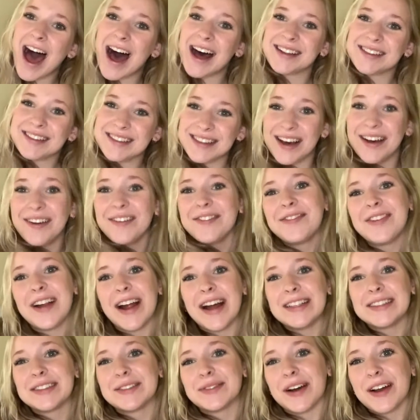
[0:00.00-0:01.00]
Hello
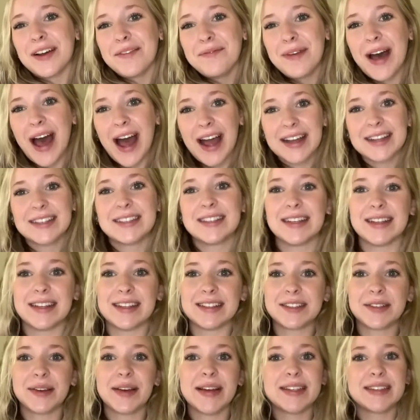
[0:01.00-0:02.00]
friends, welcome back to
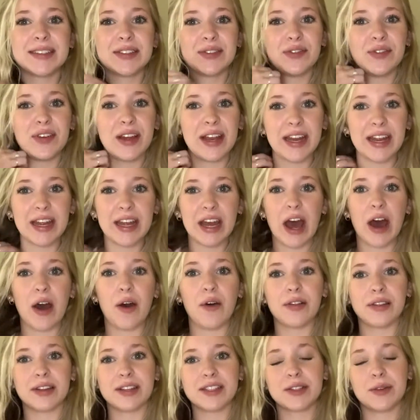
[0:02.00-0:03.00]
this week's
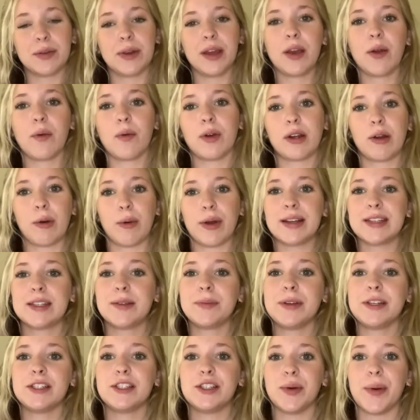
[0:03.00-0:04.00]
video. This week we're going to
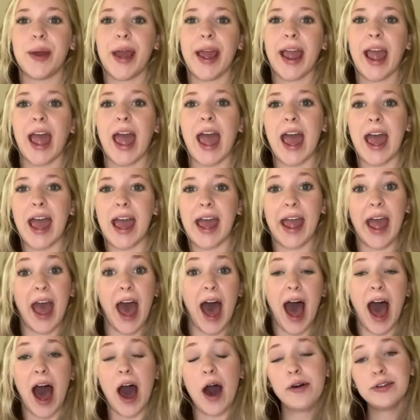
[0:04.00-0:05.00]
be doing a
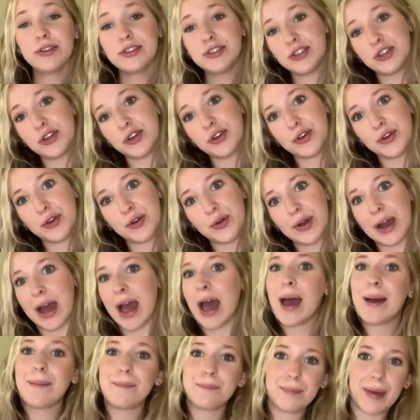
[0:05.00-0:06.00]
how to
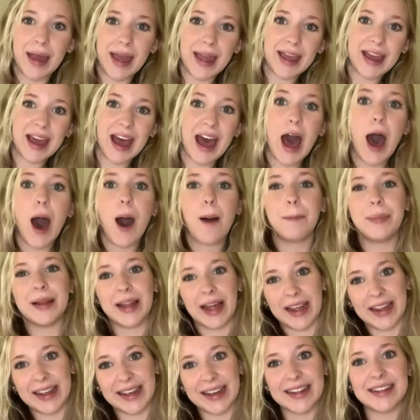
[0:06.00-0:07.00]
make a
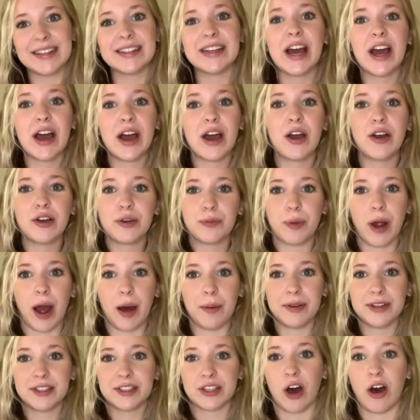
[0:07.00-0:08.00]
blanket.
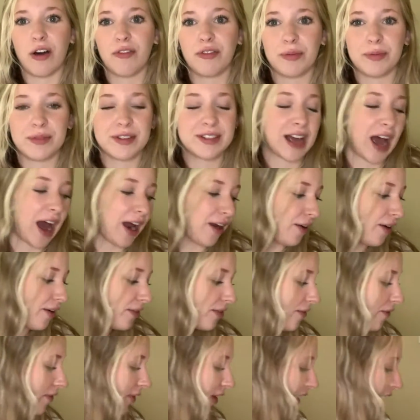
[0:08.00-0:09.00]
Probably saw from the title of
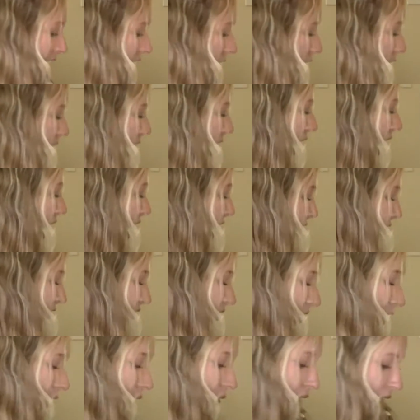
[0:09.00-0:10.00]
the video.
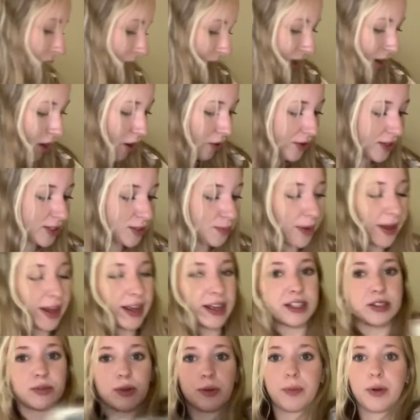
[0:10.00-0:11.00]
So I know these
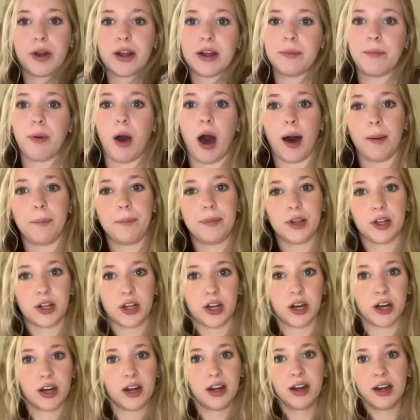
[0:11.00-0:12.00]
blankets were pretty
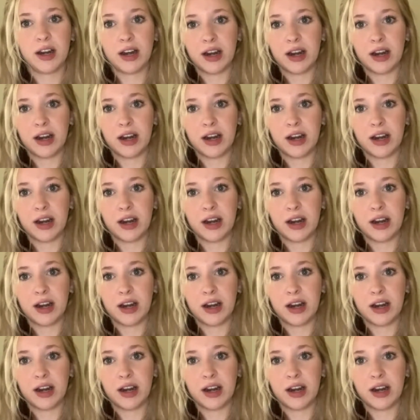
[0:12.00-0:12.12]
popular